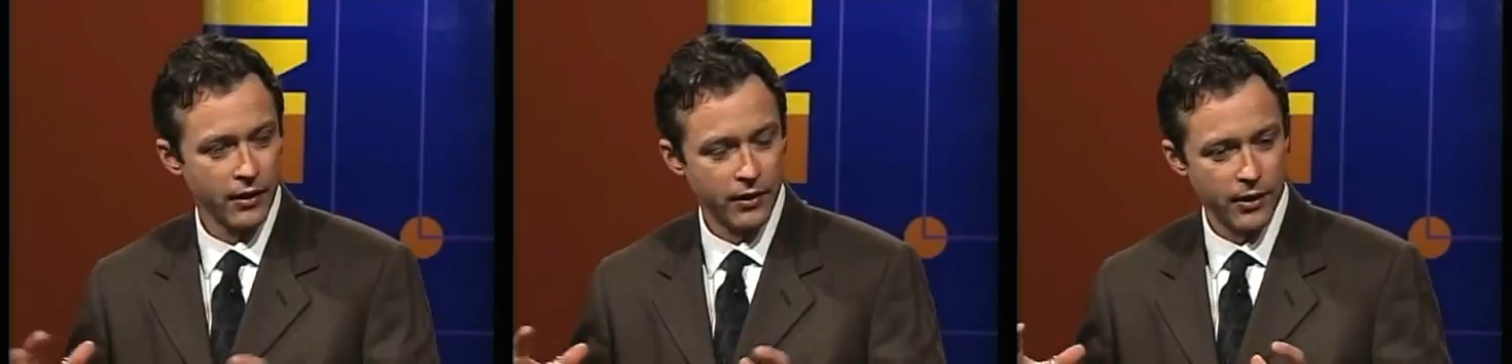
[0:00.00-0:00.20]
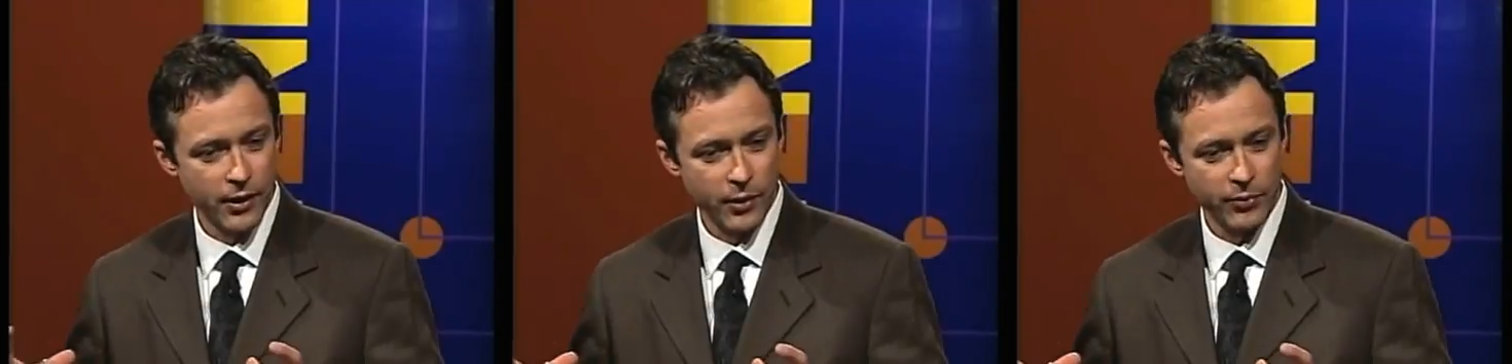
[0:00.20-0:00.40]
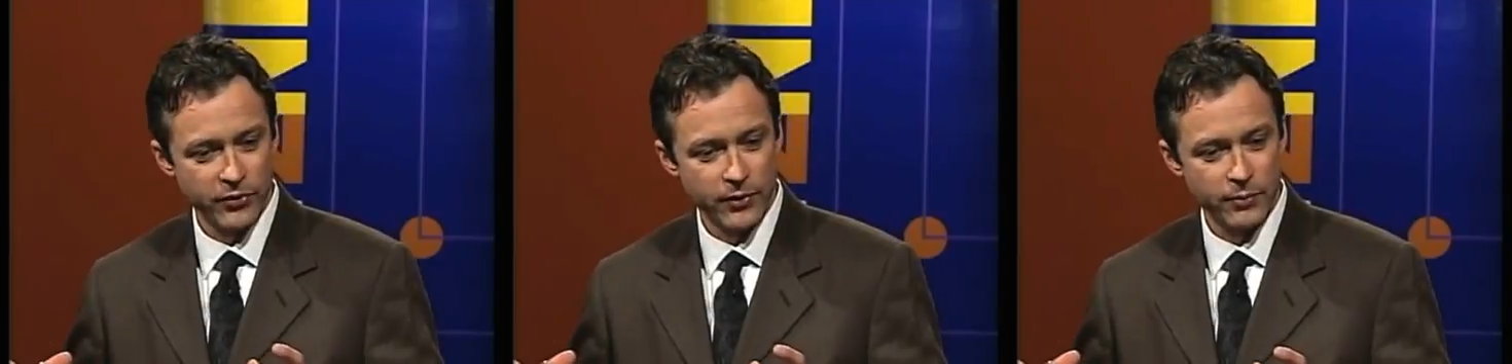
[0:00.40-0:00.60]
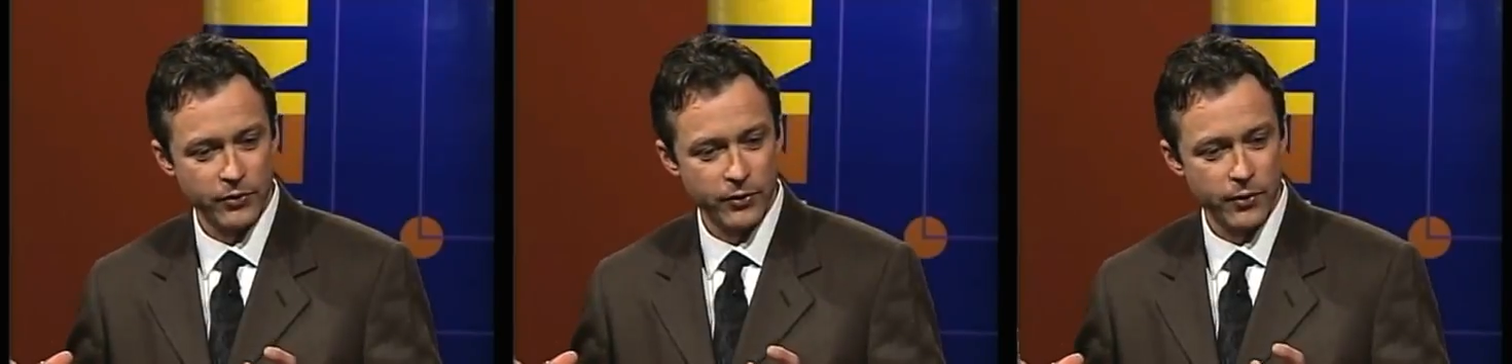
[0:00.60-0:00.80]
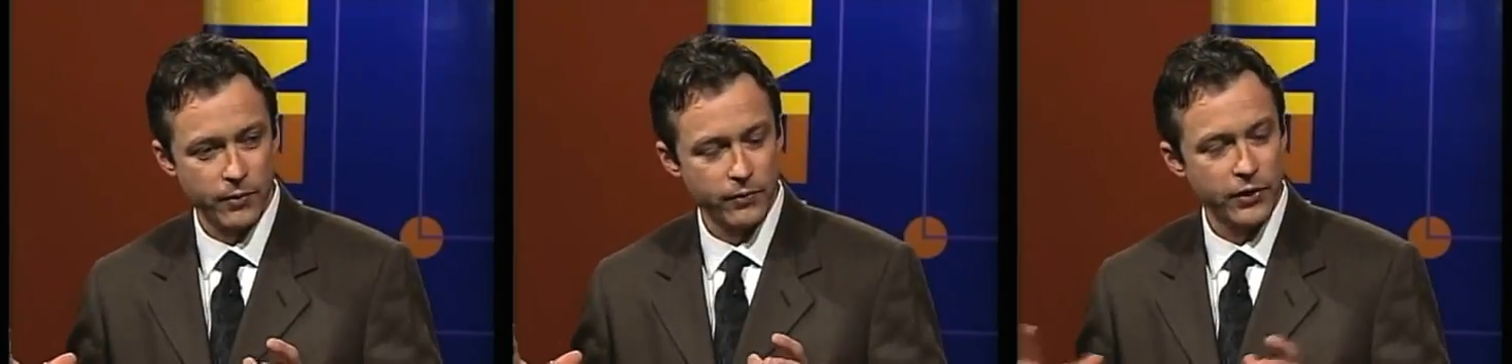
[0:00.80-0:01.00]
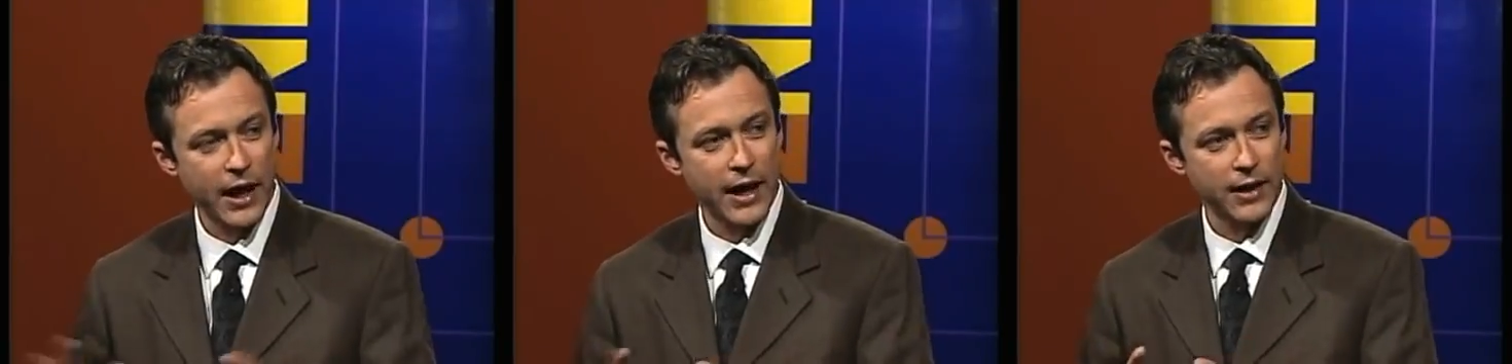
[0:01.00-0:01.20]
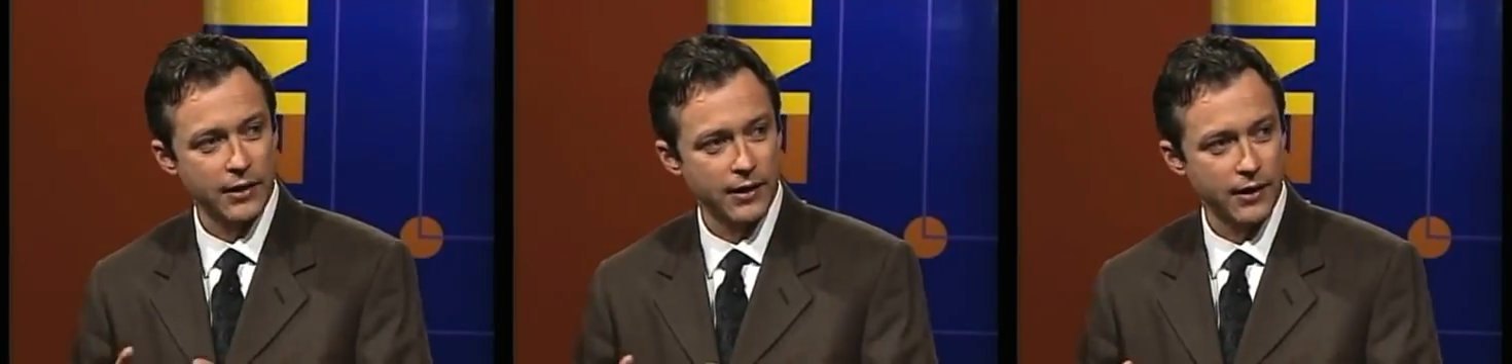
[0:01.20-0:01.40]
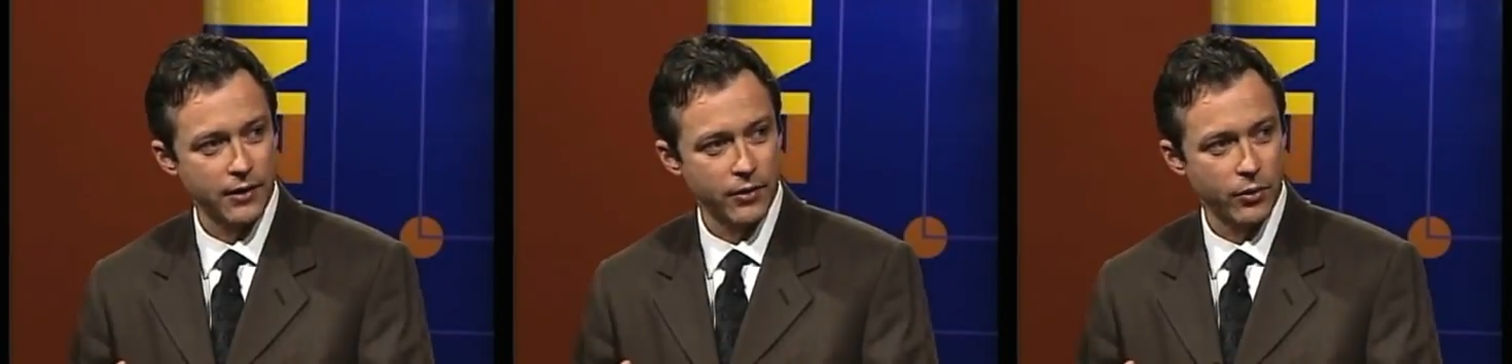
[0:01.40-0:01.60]
that helps them sort of tie
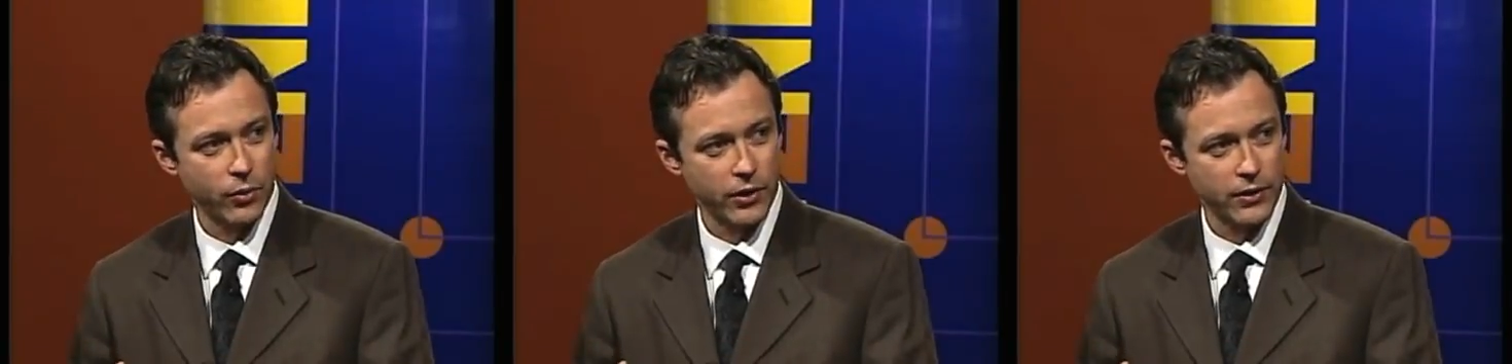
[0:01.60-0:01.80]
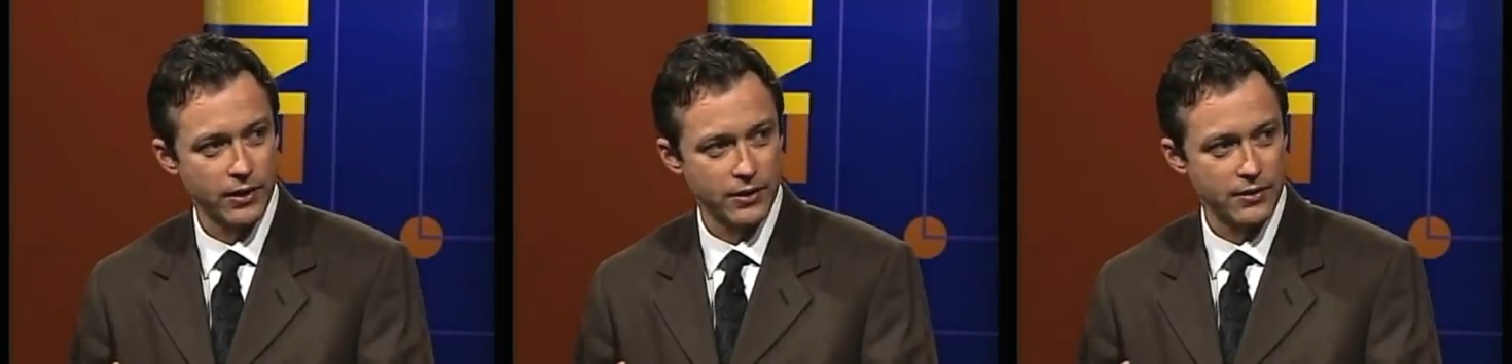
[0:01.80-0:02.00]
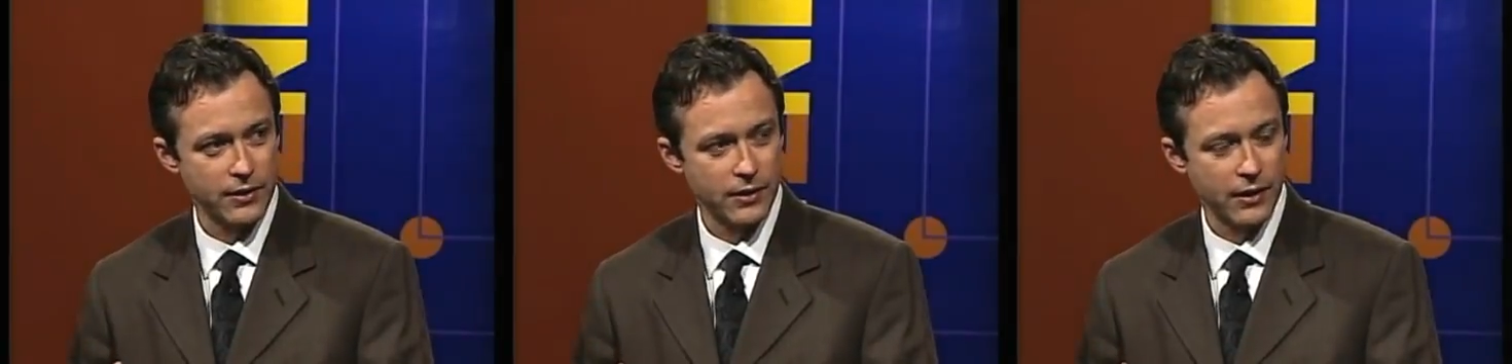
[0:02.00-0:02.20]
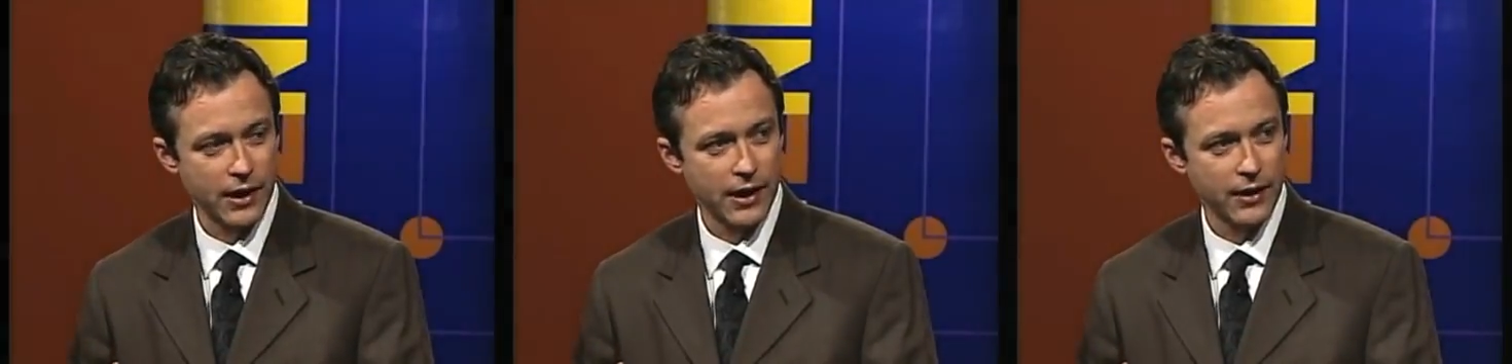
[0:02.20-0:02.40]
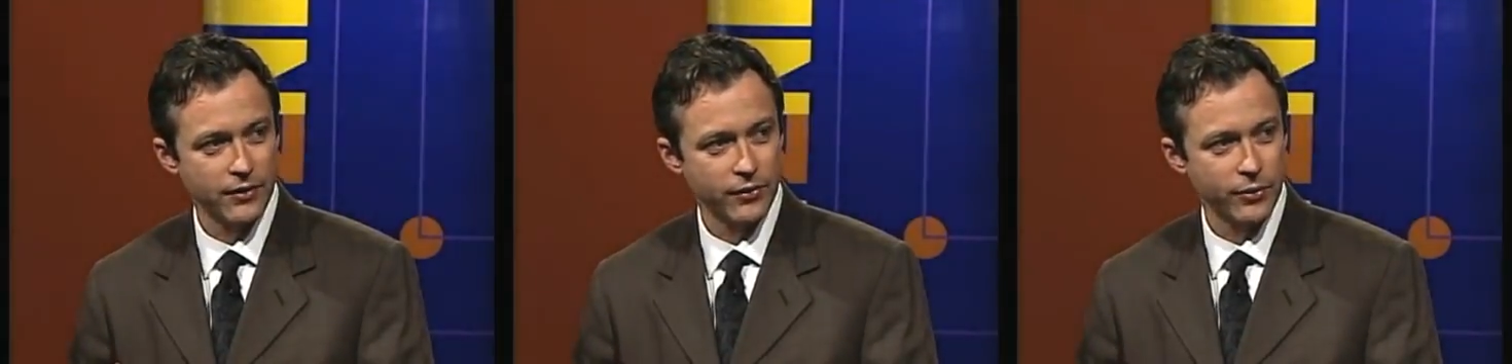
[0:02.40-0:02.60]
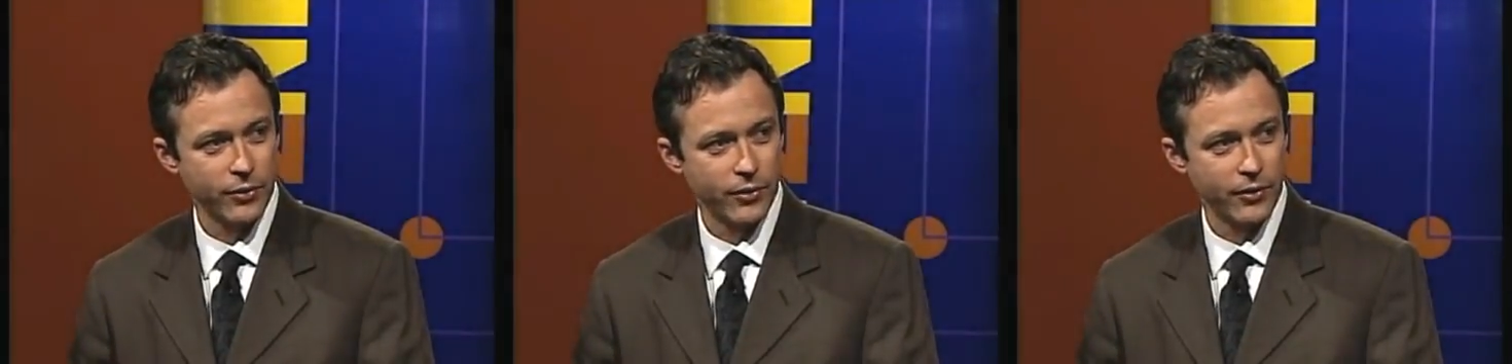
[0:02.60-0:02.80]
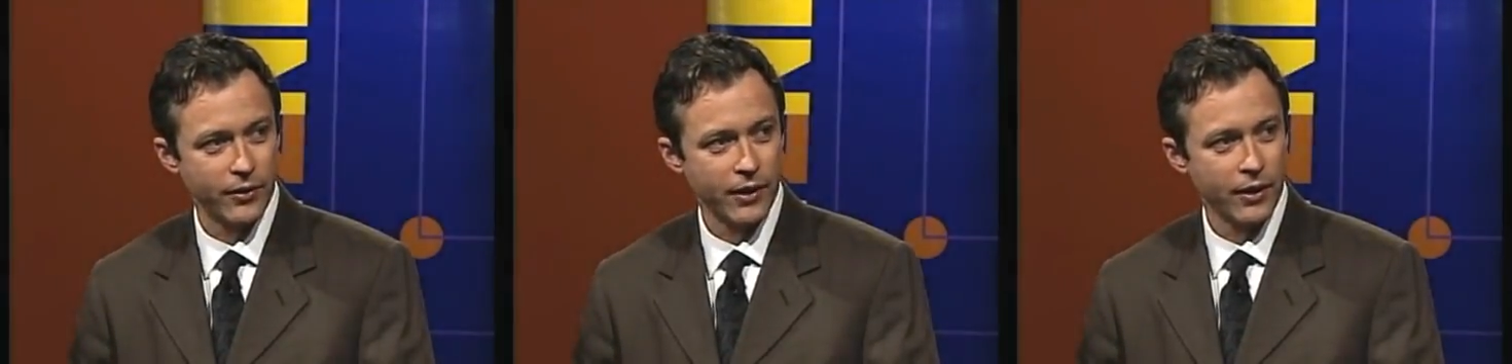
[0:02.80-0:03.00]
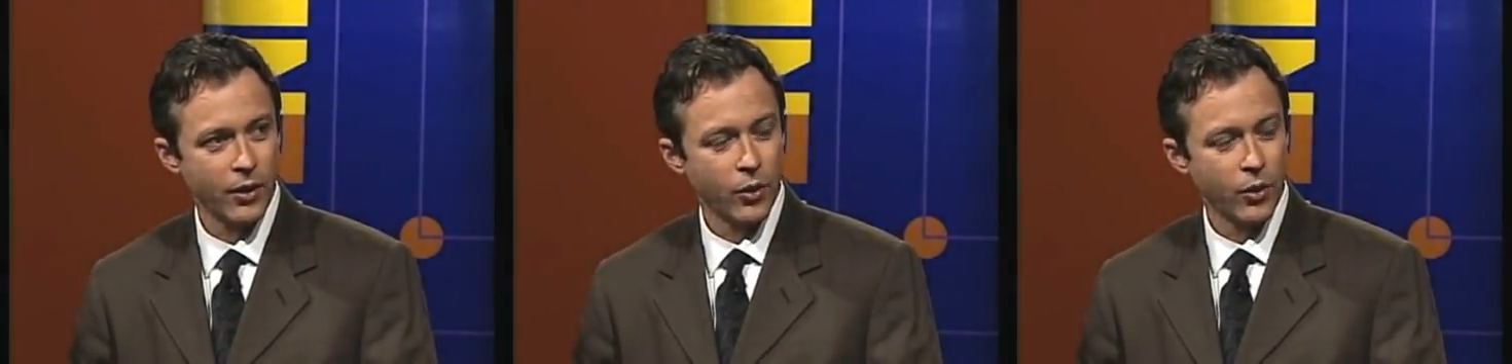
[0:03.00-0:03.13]
together what they did in high school,